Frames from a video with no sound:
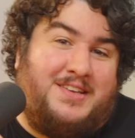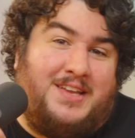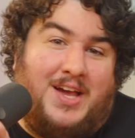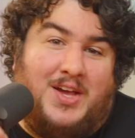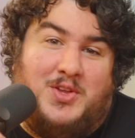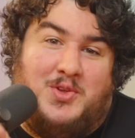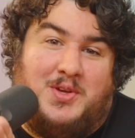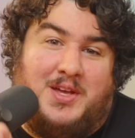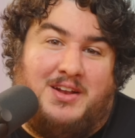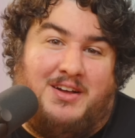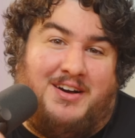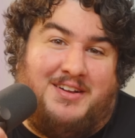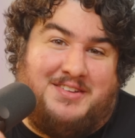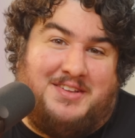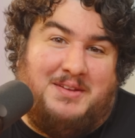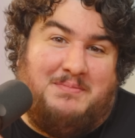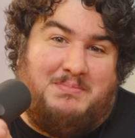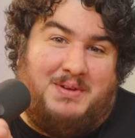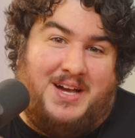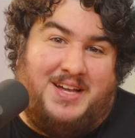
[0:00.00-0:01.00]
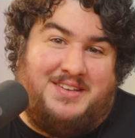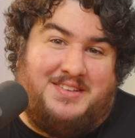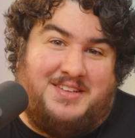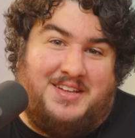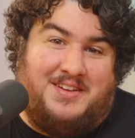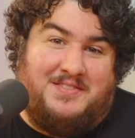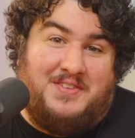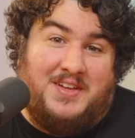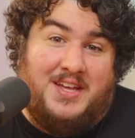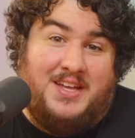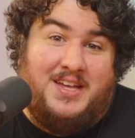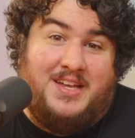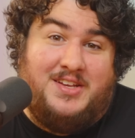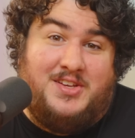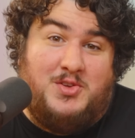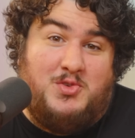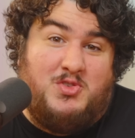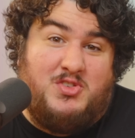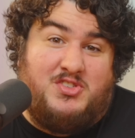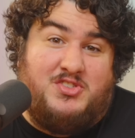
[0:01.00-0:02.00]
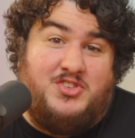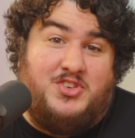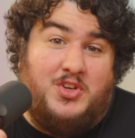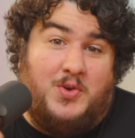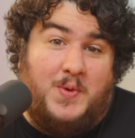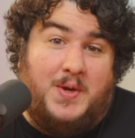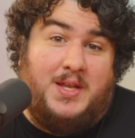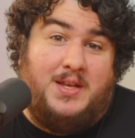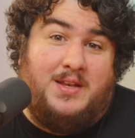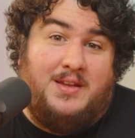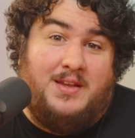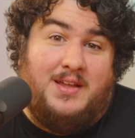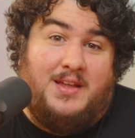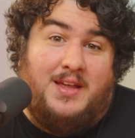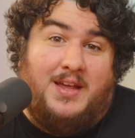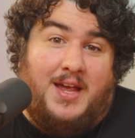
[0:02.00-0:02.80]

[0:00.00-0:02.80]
is how you get Austin to buy stuff. Is you just do it,